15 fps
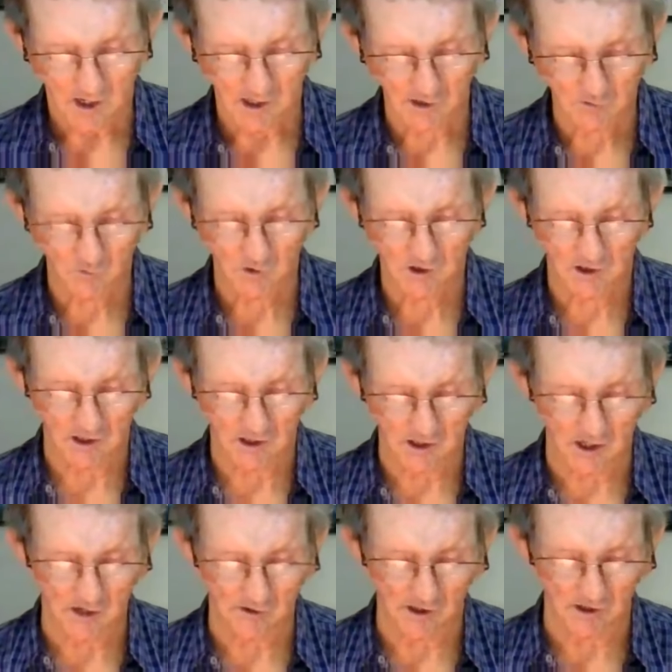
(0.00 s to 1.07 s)
it was in an
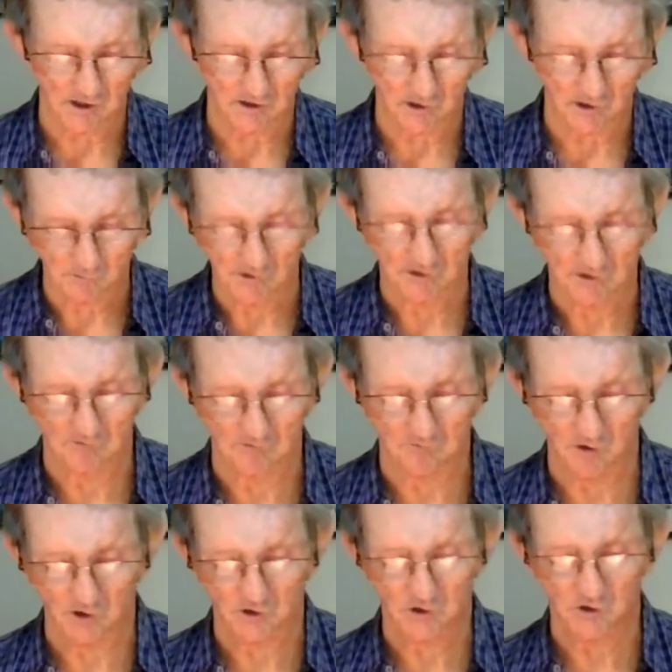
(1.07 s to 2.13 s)
area that we
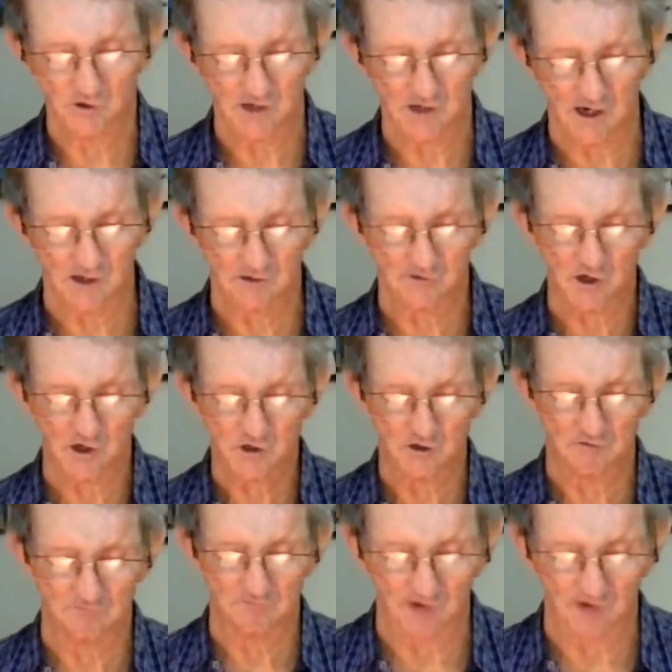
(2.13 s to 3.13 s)
referred to as our Russian